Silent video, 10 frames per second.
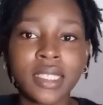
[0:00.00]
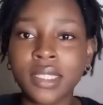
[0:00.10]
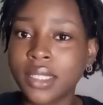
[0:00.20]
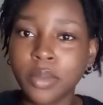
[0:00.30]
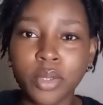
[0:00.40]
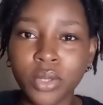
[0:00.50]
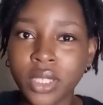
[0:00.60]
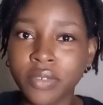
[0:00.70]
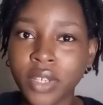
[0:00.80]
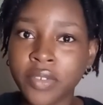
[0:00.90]
It's a typical
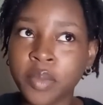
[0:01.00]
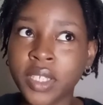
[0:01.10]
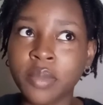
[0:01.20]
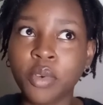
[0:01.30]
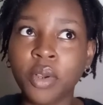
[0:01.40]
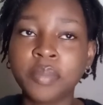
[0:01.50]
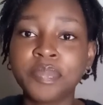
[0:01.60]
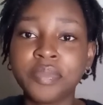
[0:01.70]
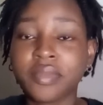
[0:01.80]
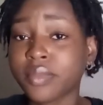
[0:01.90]
thing for everybody, but
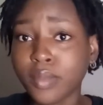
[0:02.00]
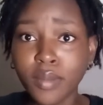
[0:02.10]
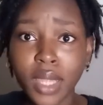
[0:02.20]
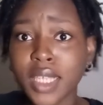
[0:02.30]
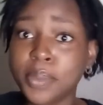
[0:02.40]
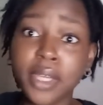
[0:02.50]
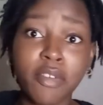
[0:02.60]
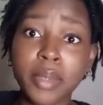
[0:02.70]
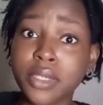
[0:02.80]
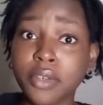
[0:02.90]
speaking
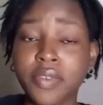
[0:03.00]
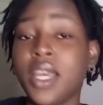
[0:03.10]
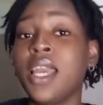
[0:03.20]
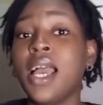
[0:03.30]
for myself,